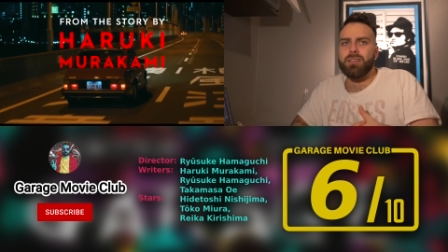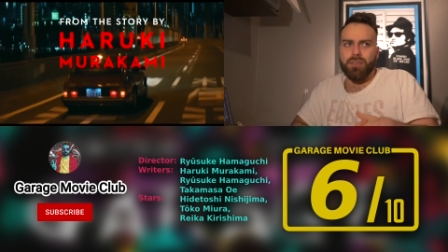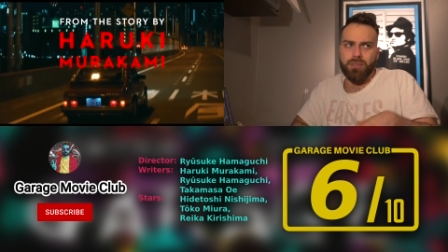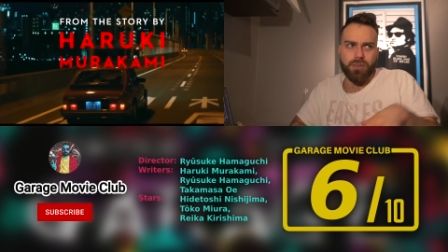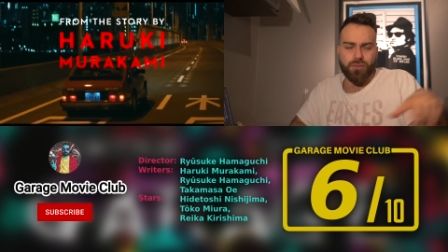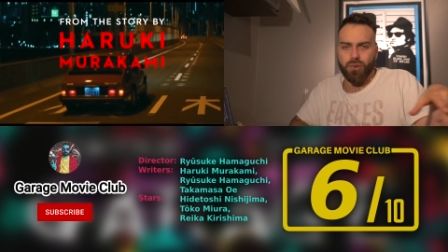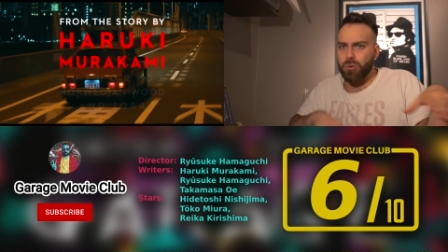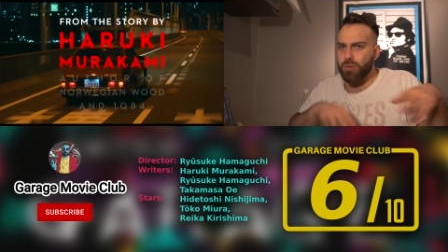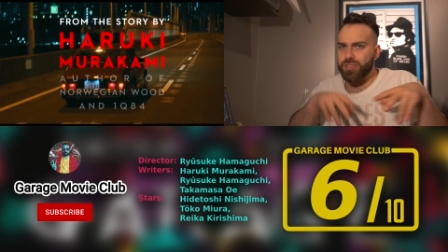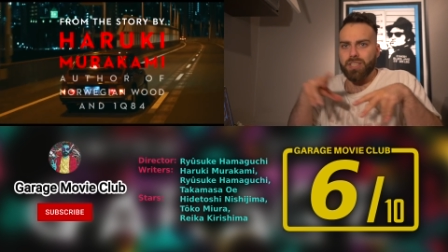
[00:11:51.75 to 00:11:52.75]
there's a
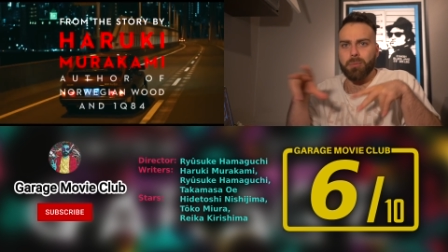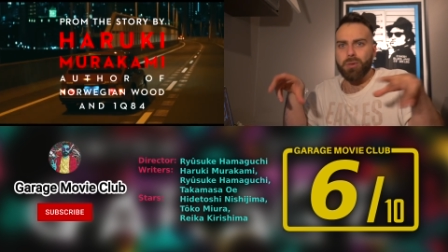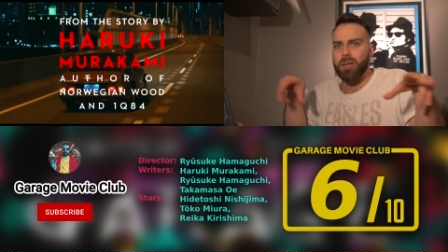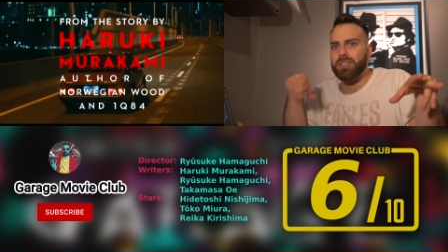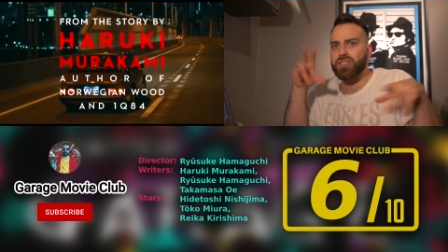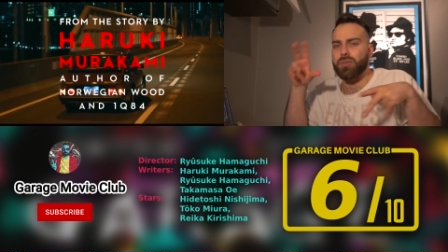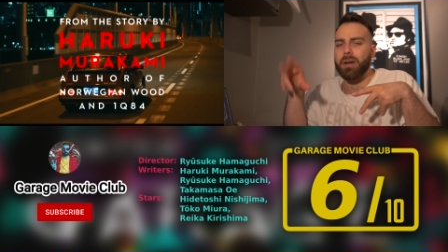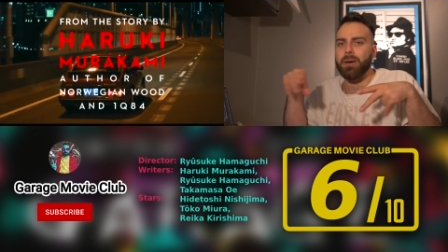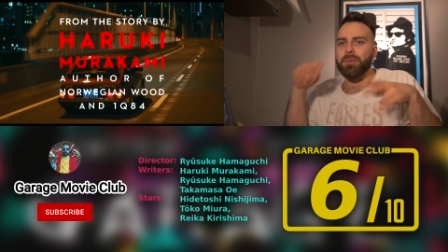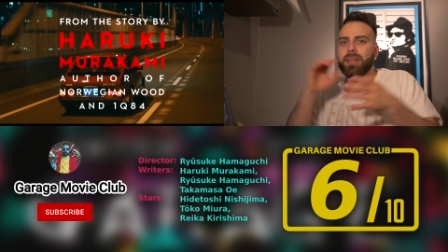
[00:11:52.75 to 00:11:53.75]
whole subplot
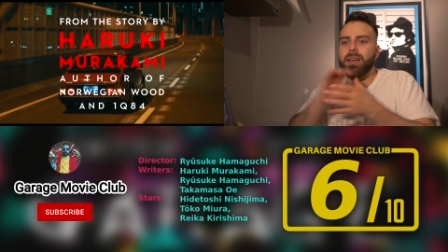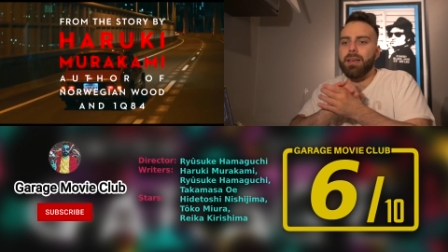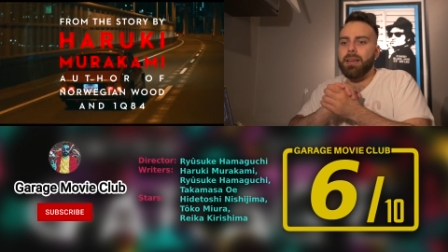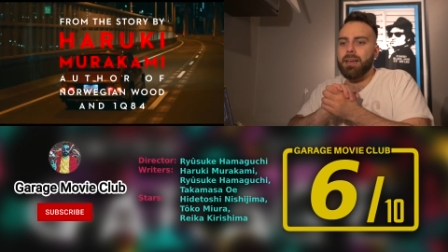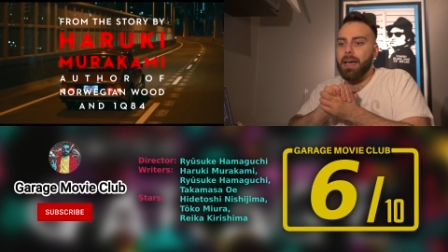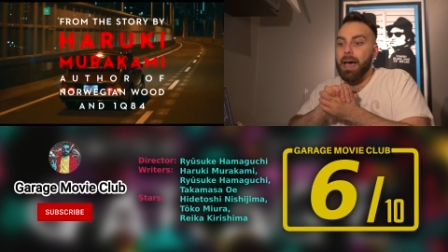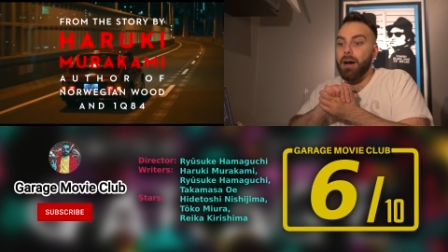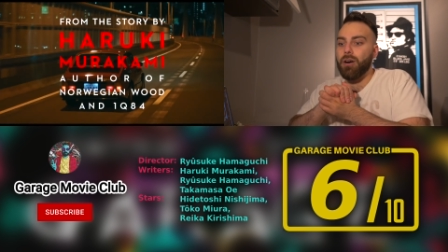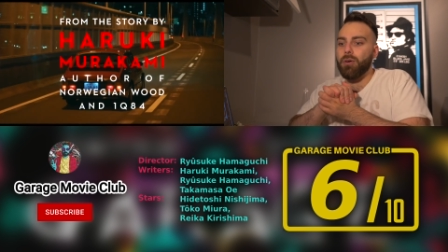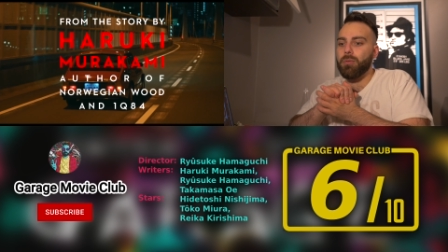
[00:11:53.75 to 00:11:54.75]
surrounding
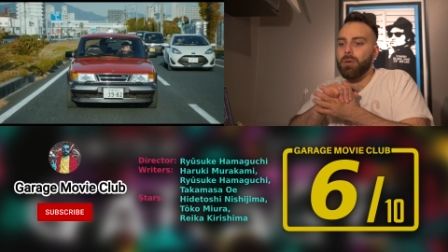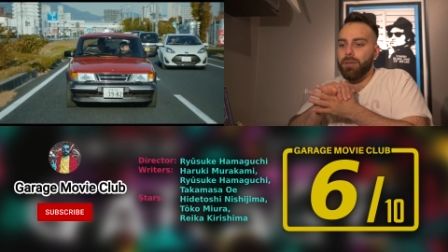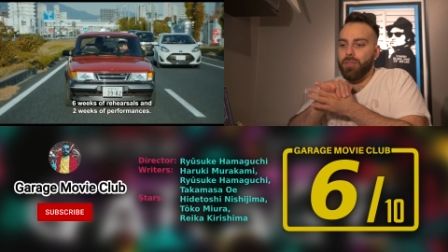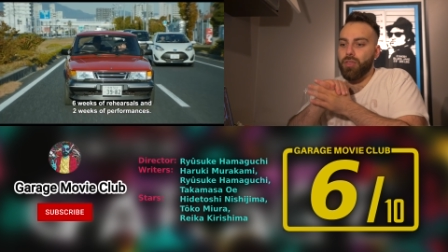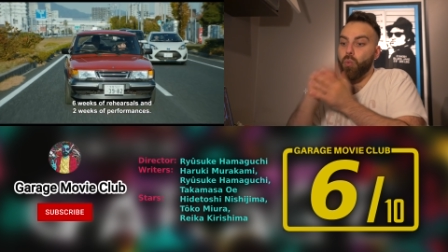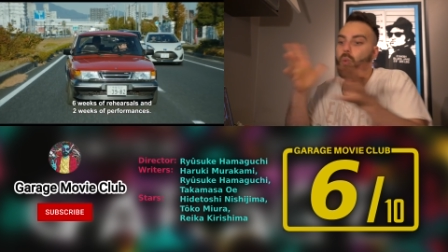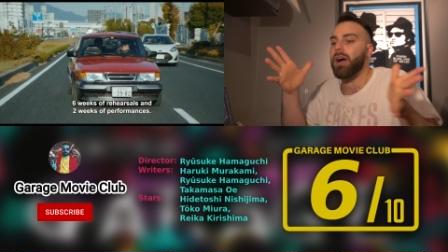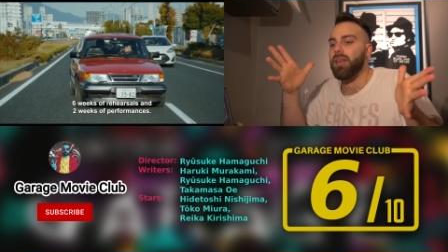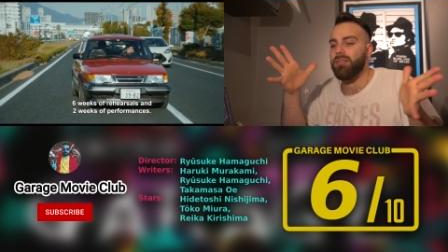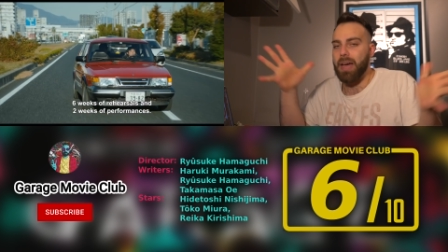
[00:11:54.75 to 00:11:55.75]
how the
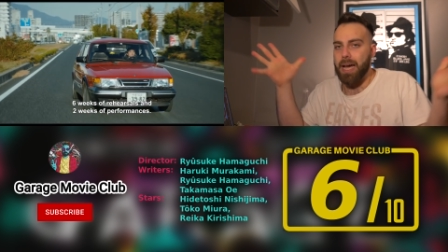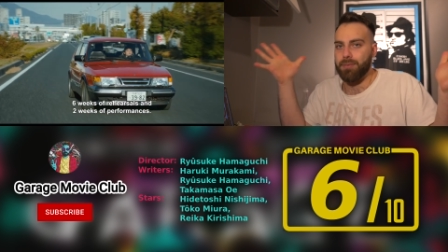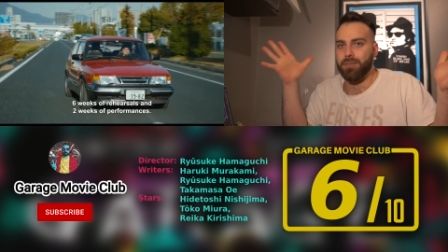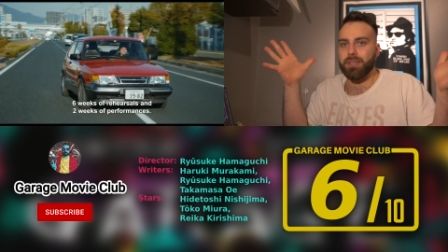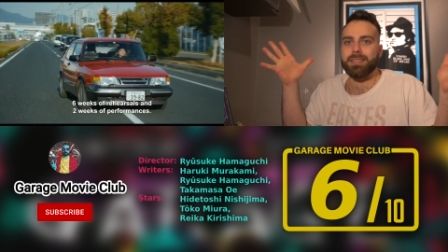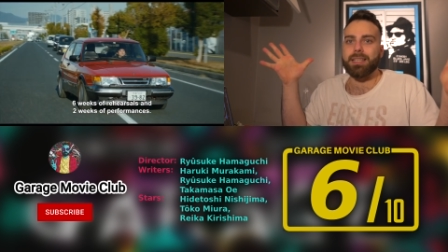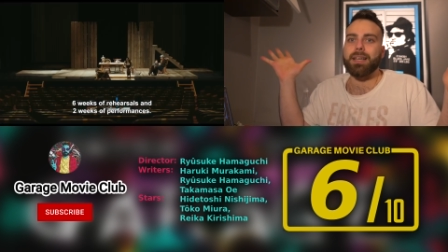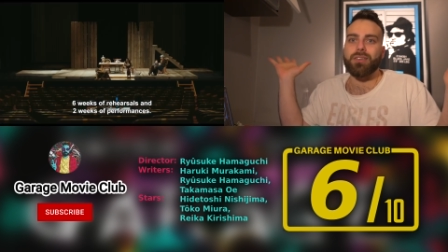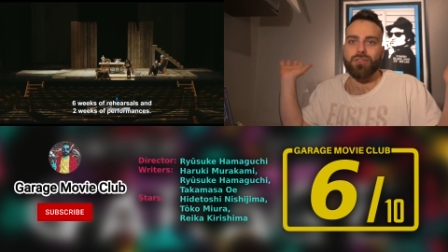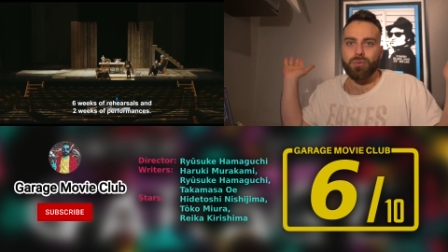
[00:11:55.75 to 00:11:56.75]
wife after
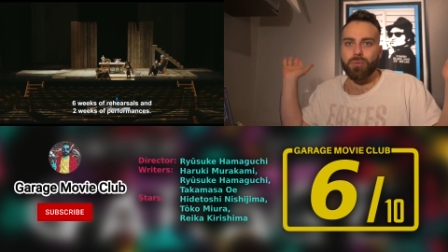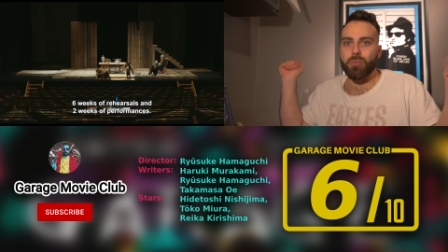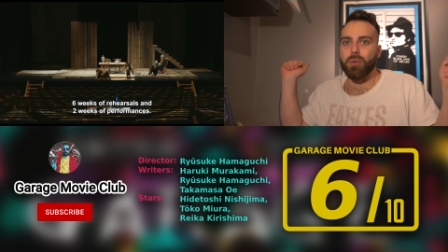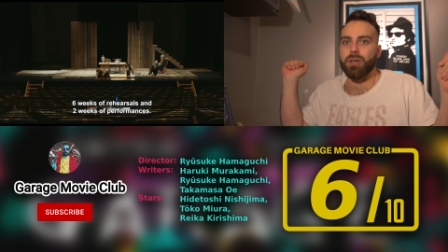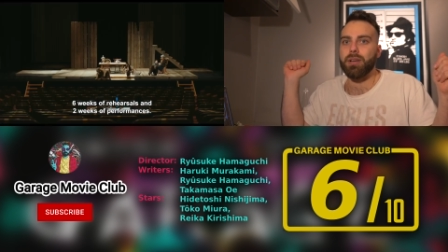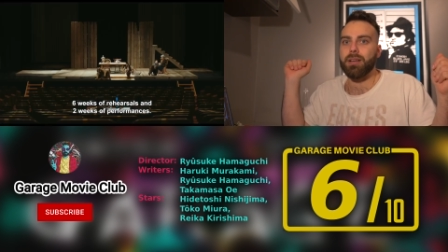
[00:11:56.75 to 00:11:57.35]
sex would